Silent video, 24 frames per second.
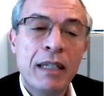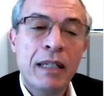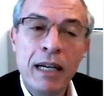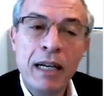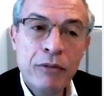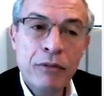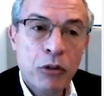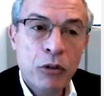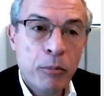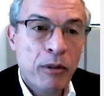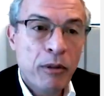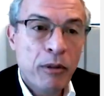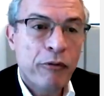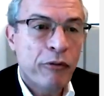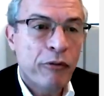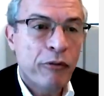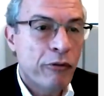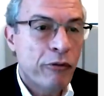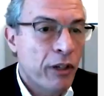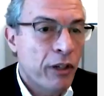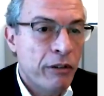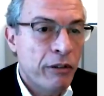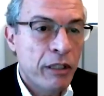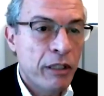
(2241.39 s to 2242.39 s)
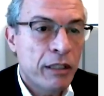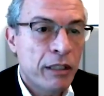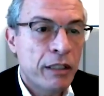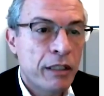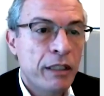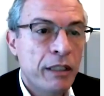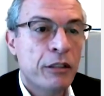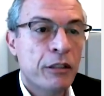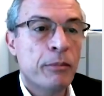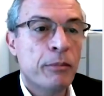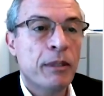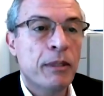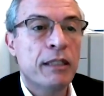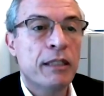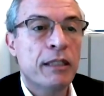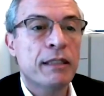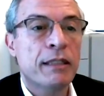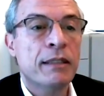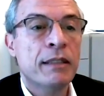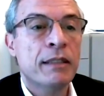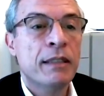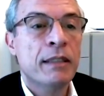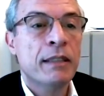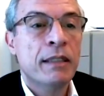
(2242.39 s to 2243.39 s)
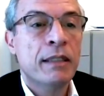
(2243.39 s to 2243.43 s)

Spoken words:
Have to be very clear about it.